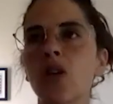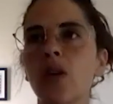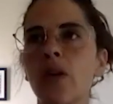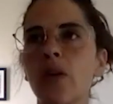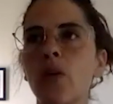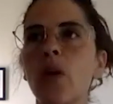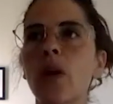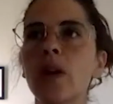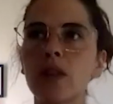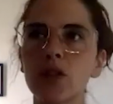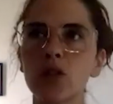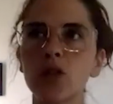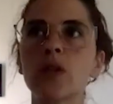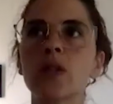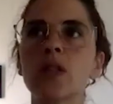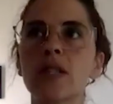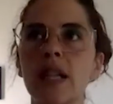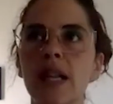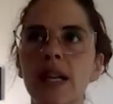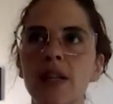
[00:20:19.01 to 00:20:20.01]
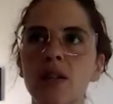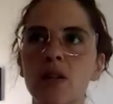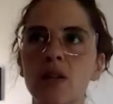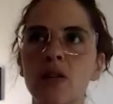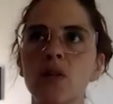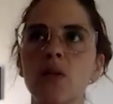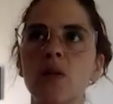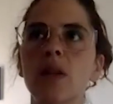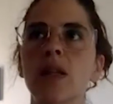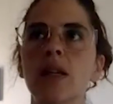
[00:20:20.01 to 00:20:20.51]
one of the tools that I use
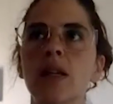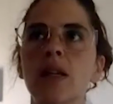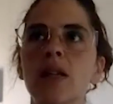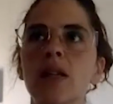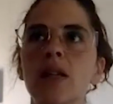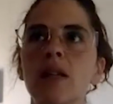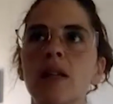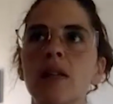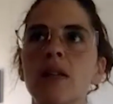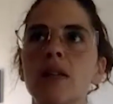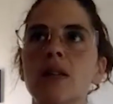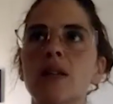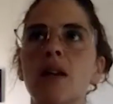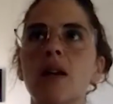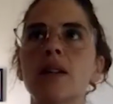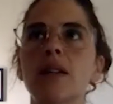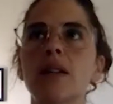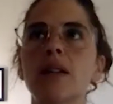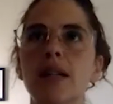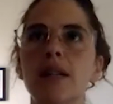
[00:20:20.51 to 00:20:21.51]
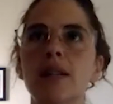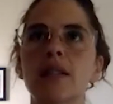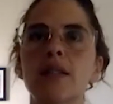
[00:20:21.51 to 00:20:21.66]
within this context,